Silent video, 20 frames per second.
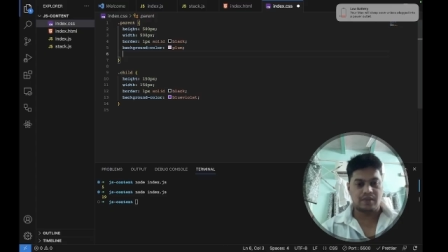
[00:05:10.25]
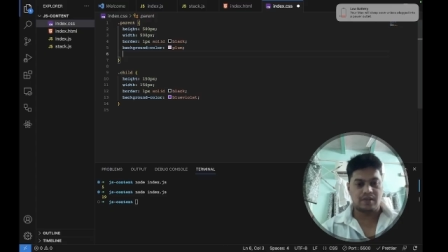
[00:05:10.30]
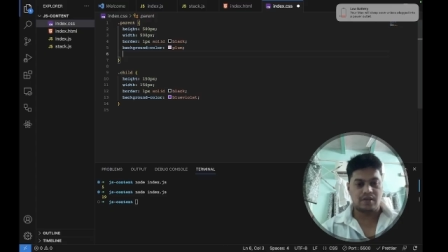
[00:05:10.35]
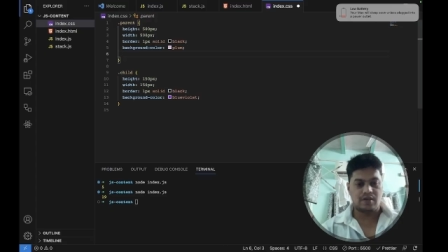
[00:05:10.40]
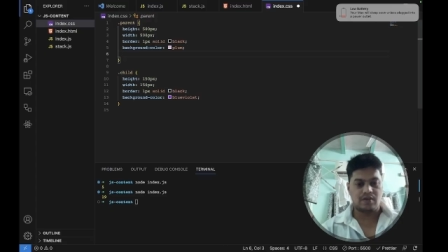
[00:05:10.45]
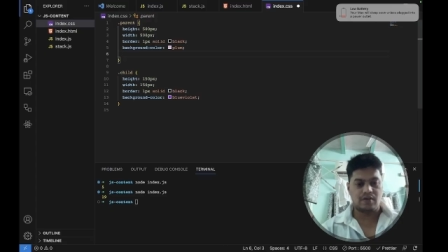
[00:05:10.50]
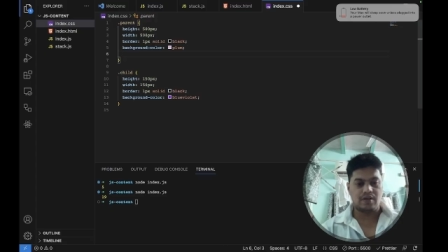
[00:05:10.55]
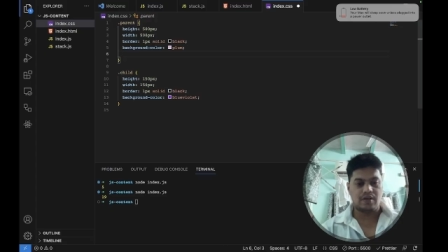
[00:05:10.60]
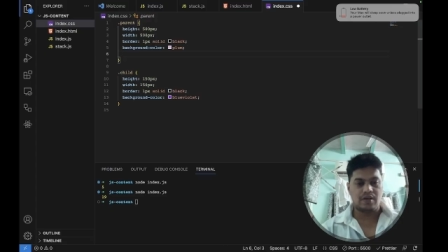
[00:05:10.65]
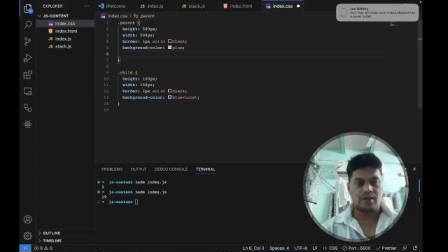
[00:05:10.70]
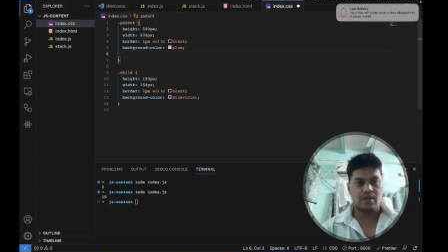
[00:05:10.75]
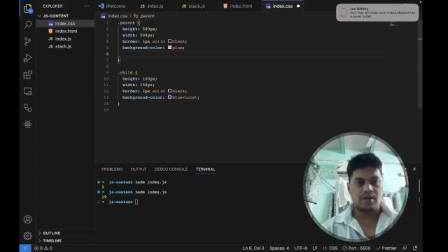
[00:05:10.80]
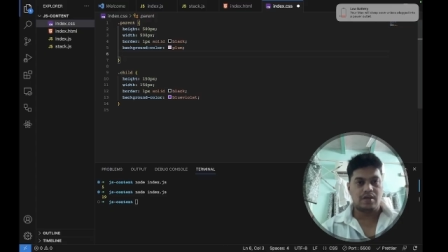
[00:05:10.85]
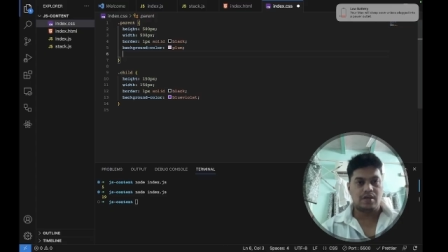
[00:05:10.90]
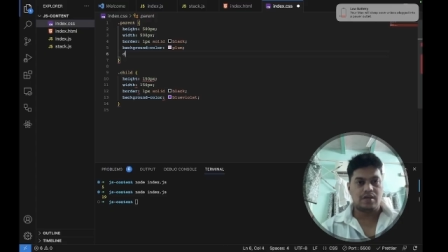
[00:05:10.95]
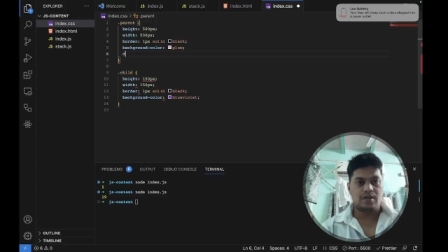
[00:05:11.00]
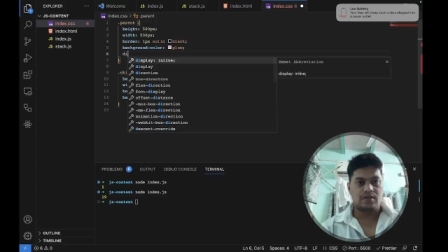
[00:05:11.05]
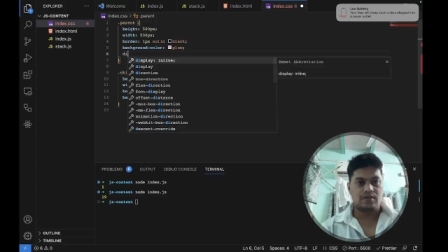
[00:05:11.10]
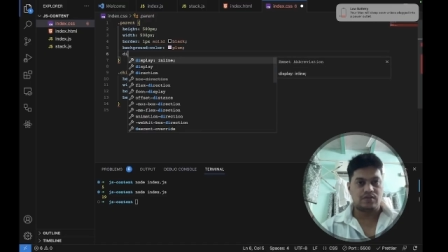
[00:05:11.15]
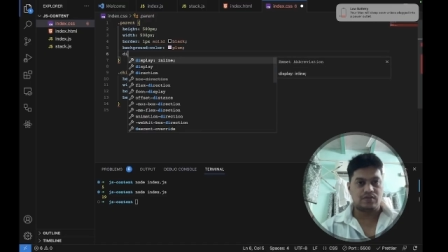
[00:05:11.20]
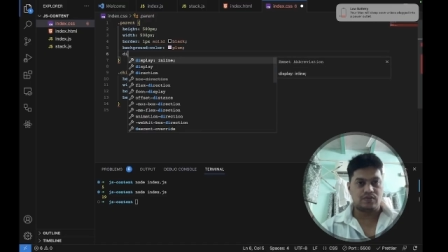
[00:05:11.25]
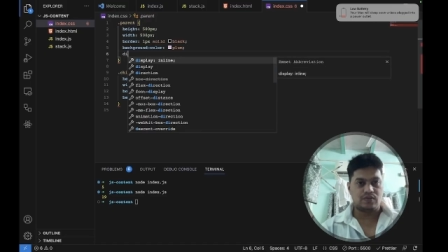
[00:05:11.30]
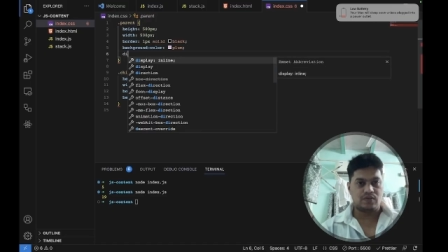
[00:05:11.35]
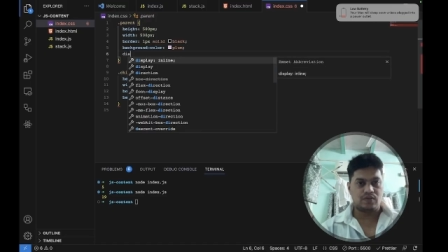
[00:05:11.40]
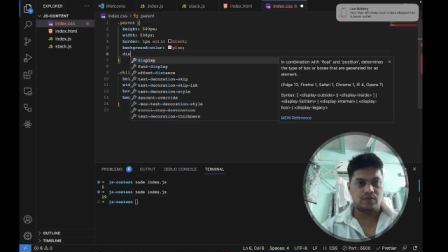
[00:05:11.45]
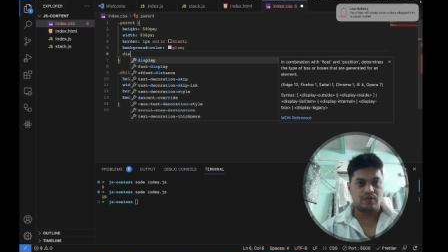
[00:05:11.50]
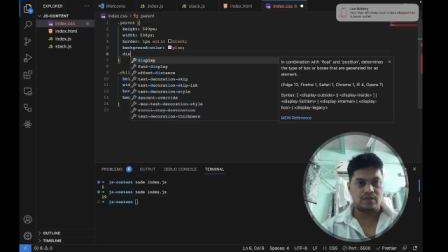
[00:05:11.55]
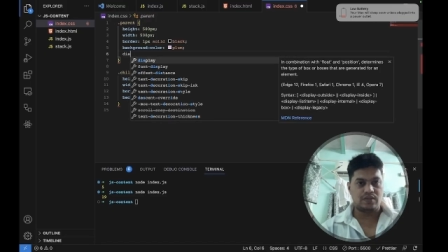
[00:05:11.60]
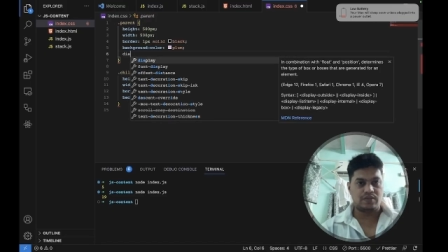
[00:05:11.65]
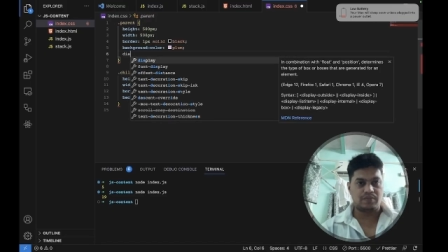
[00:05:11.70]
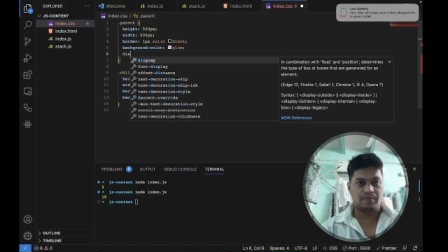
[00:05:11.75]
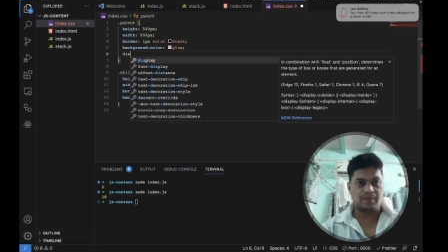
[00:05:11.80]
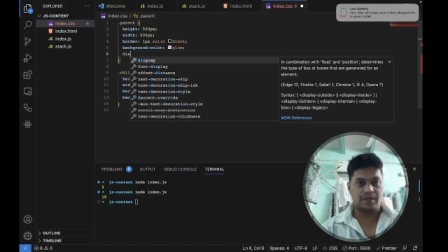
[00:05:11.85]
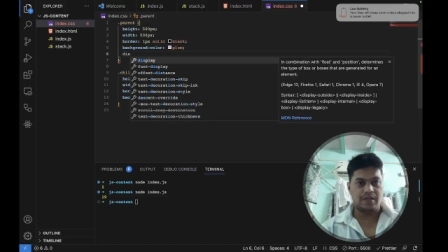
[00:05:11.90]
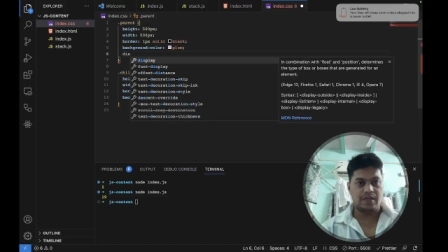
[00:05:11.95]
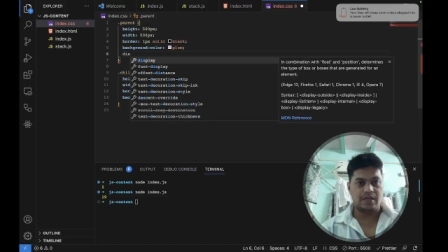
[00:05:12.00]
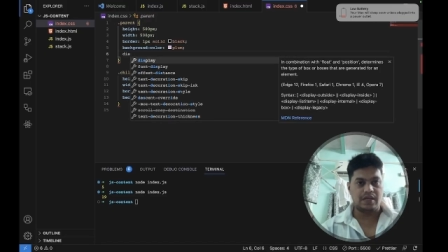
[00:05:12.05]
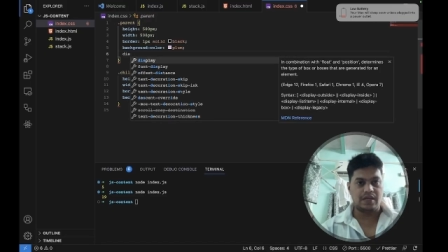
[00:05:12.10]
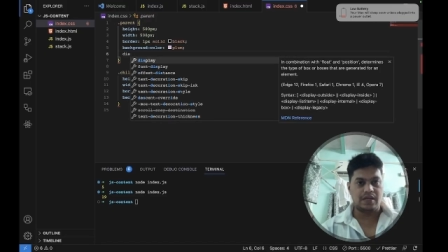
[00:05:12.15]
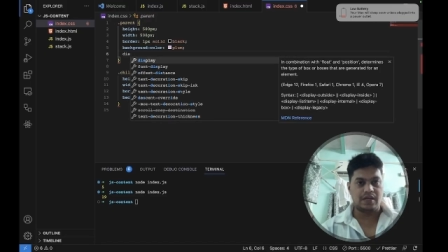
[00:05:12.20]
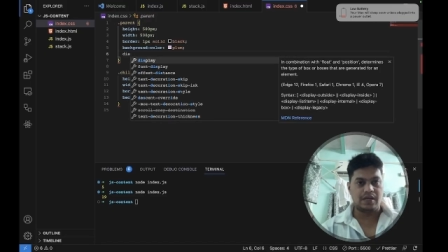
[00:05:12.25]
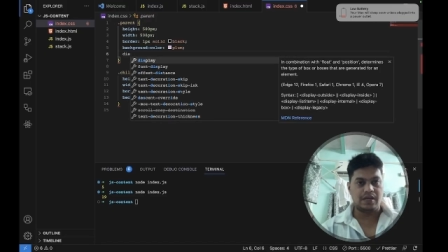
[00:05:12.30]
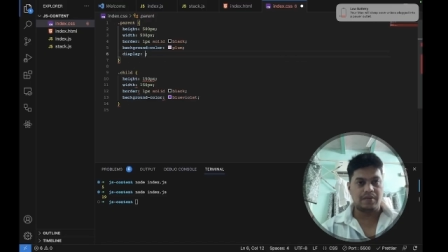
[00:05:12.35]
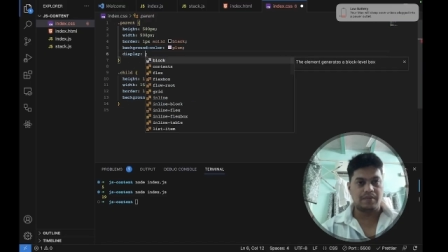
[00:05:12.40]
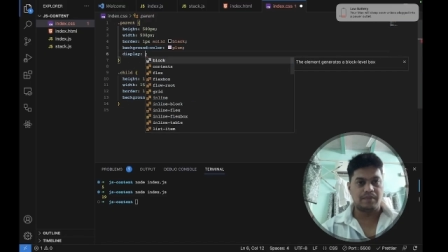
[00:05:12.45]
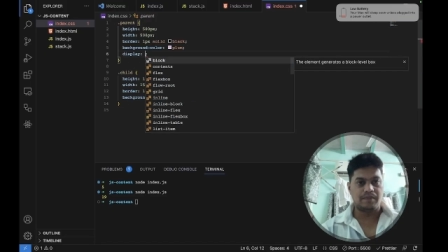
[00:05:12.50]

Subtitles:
Okay, so display grid.